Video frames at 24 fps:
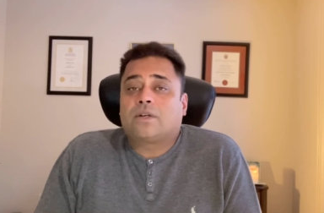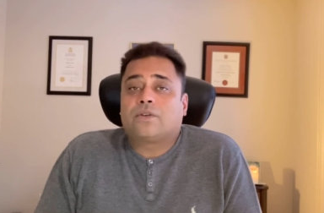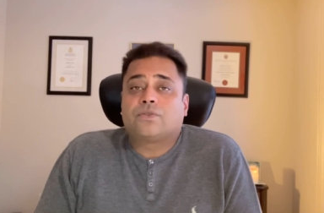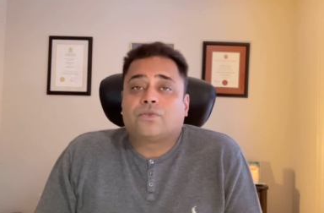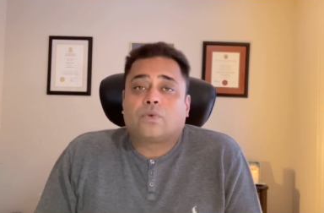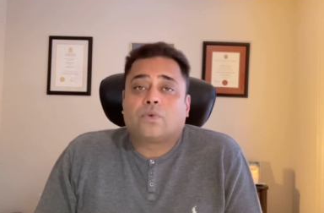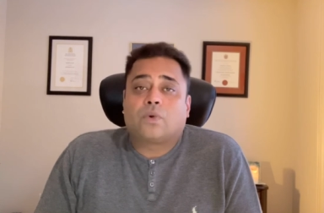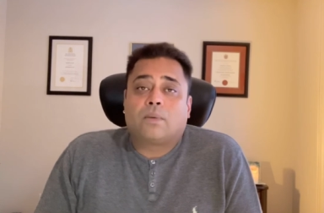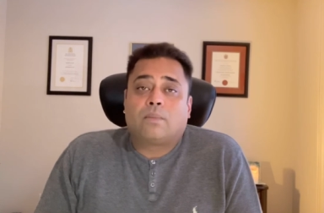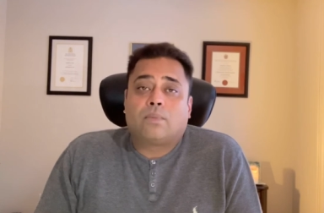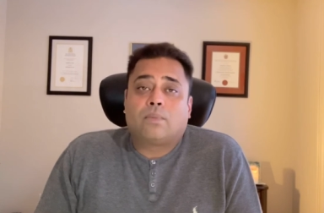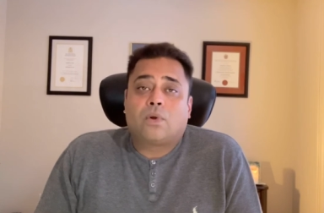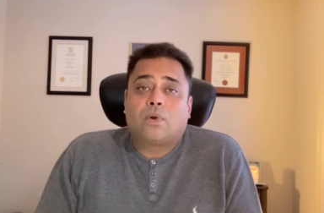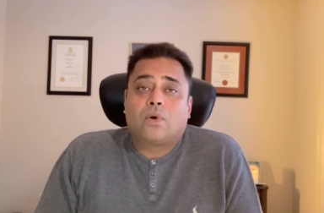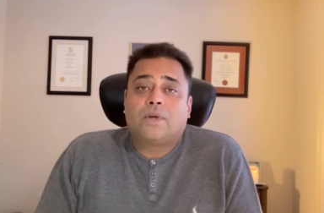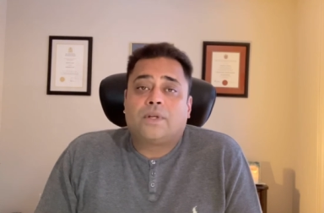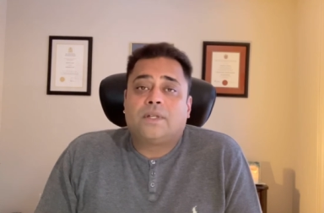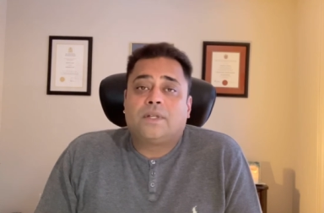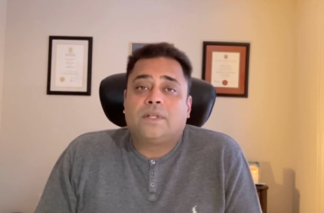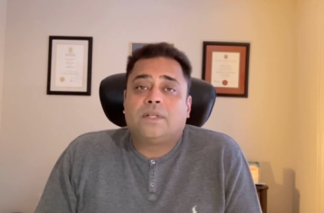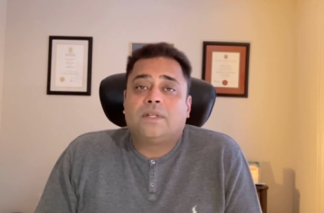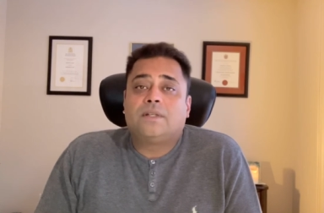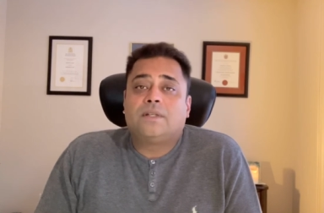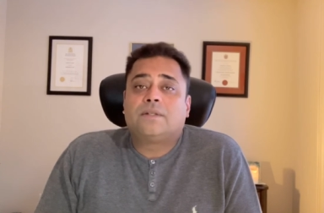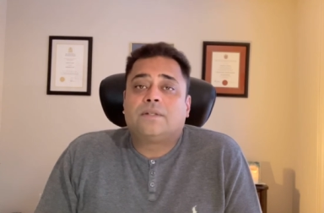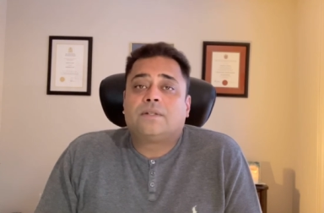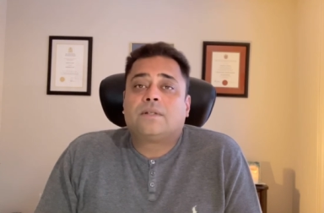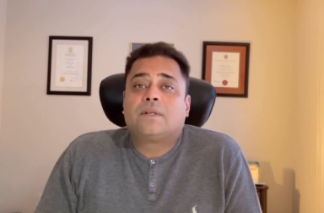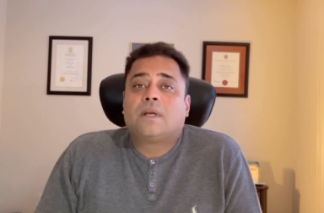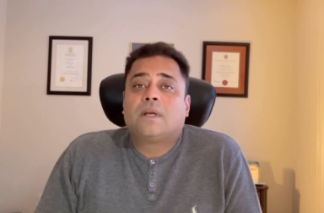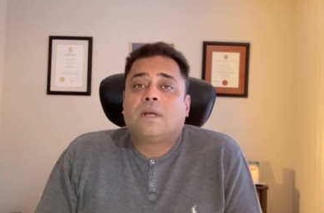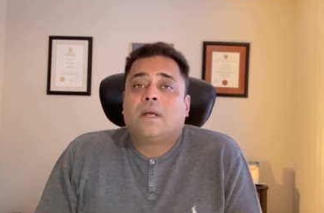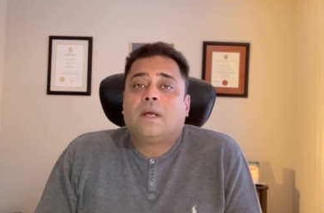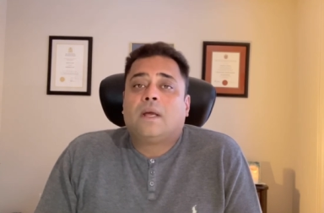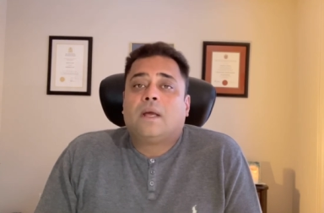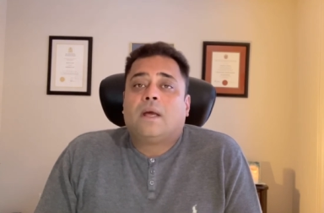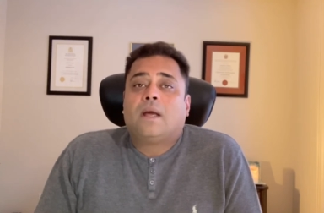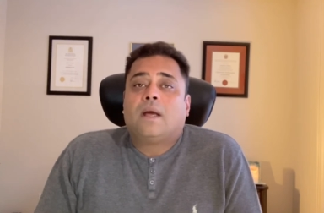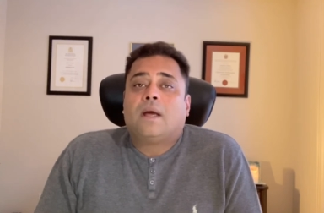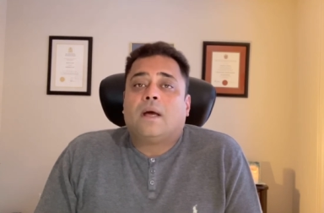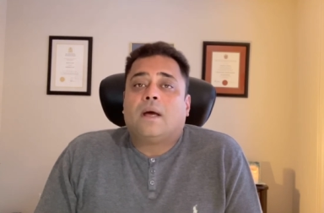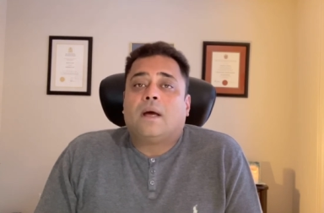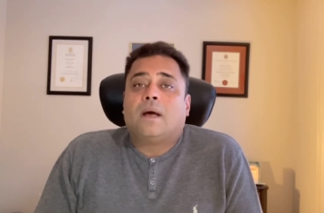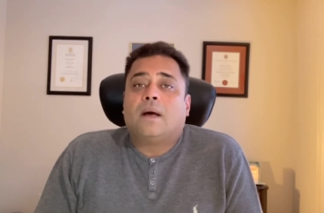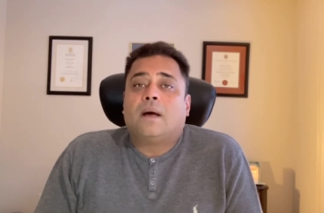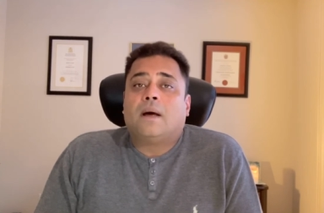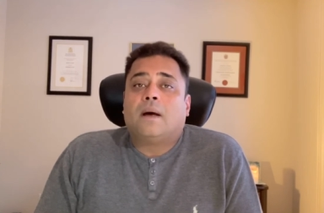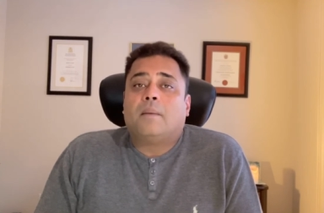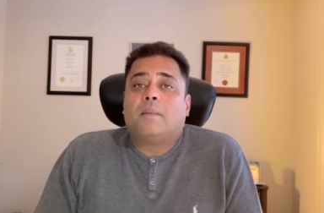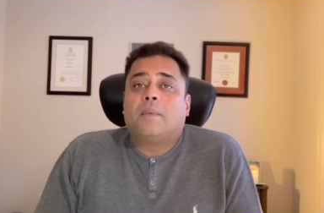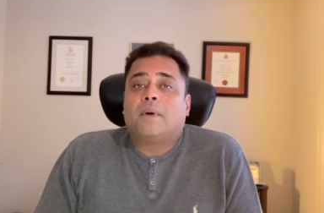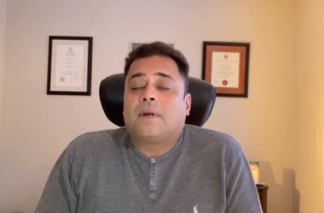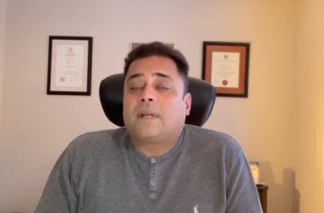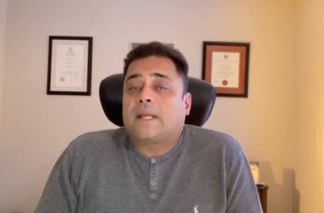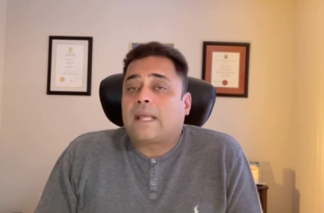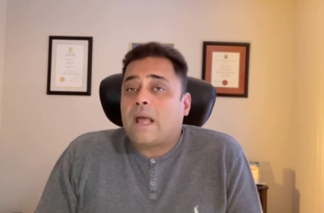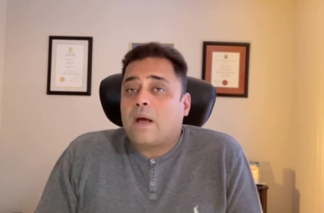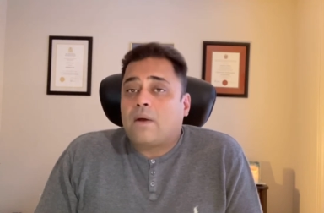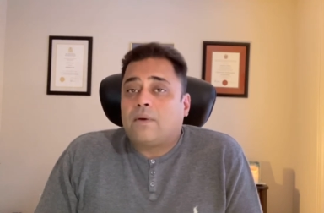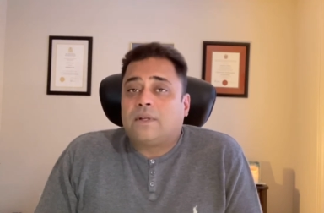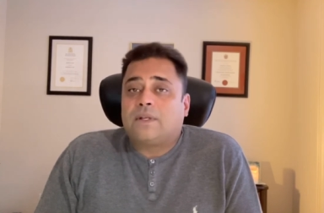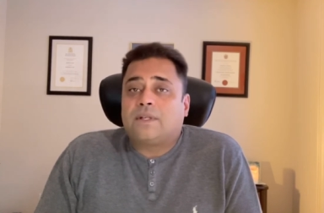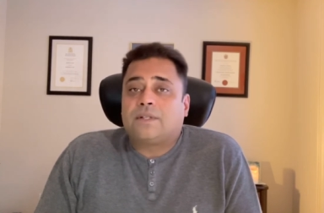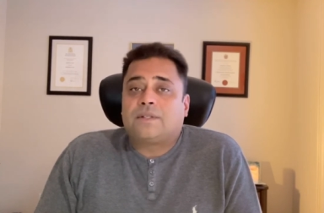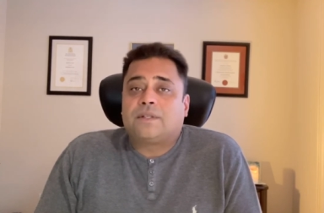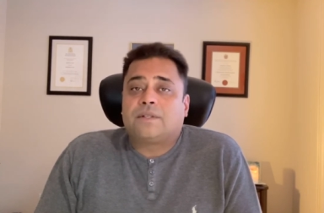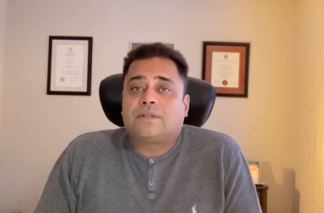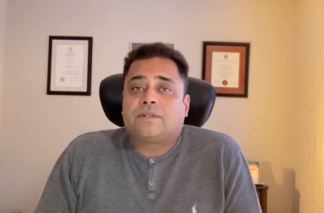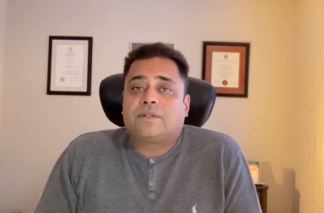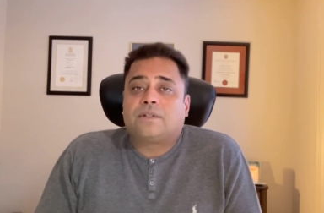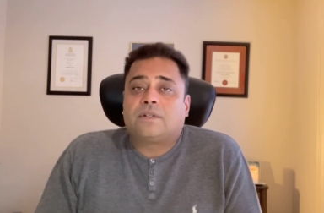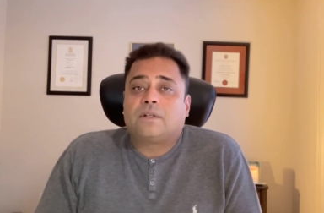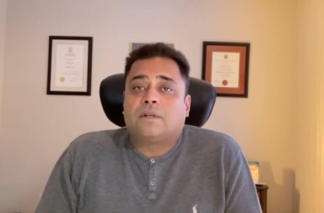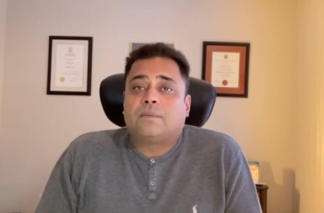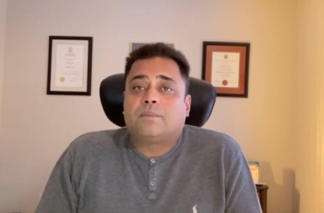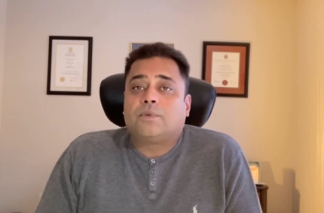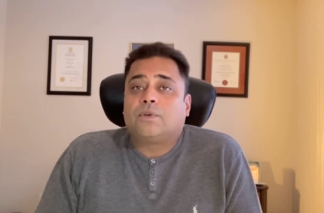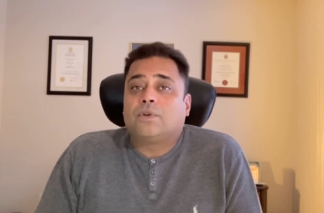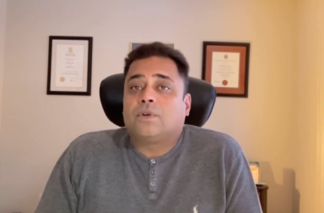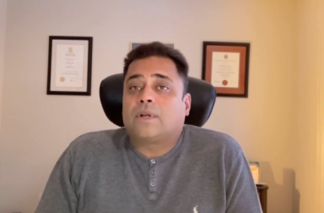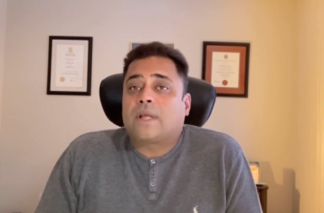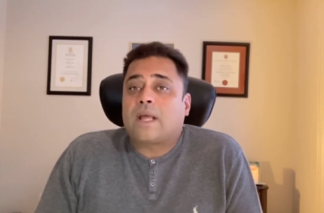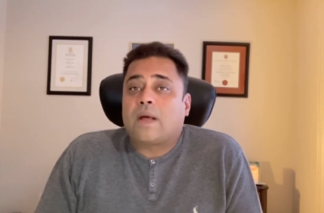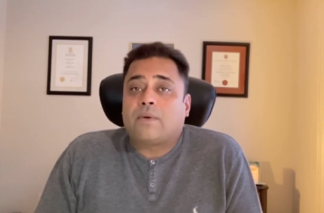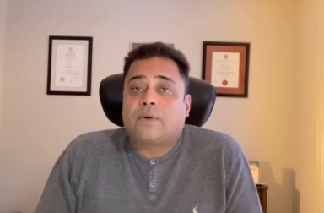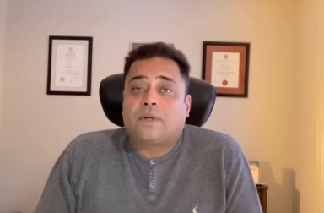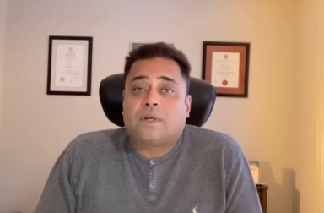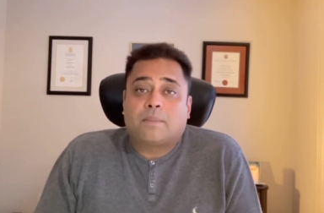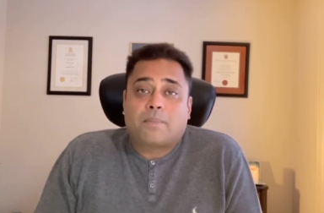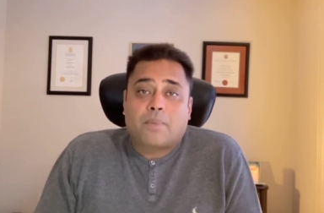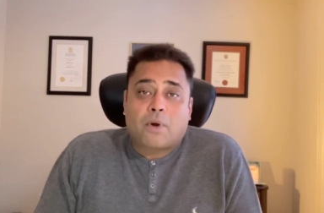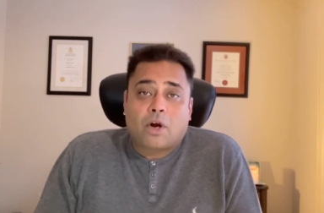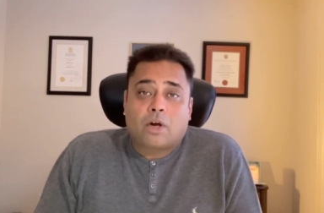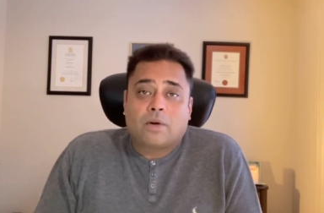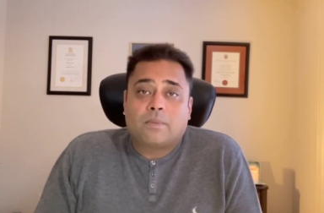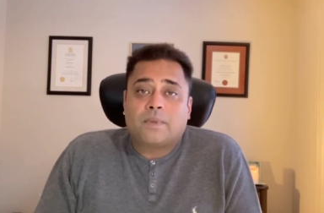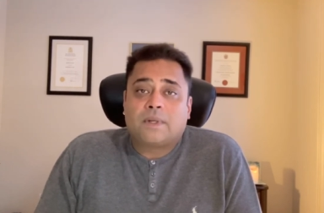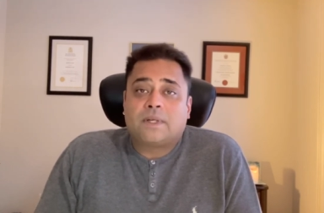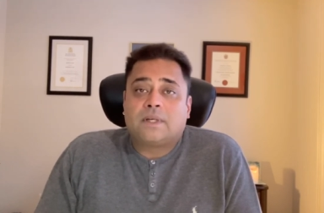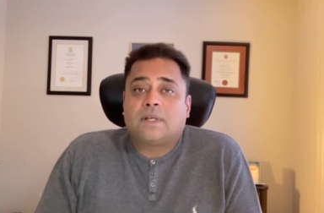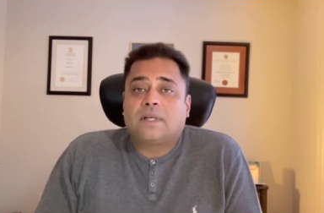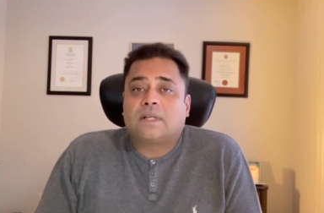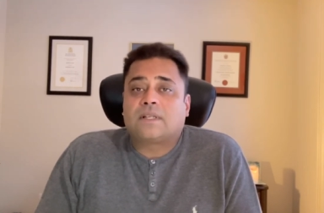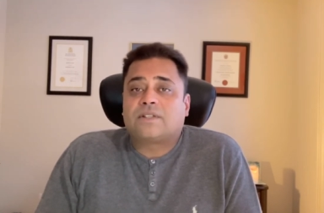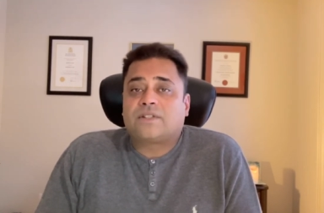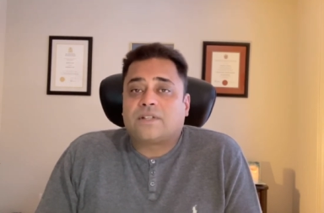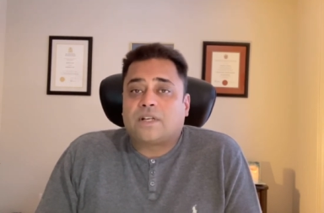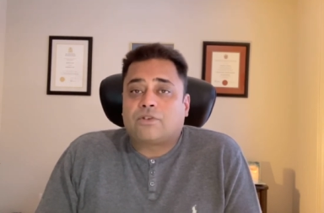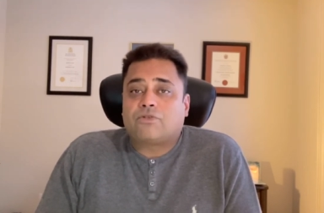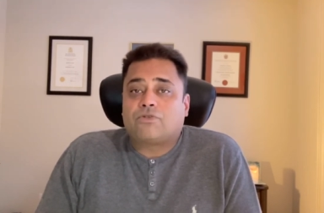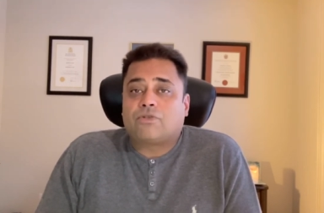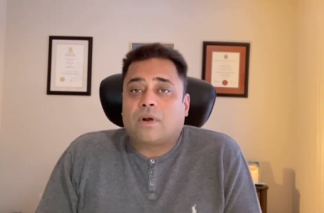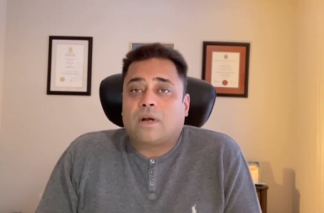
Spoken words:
or employees, an accounting system, your accounting department, etc.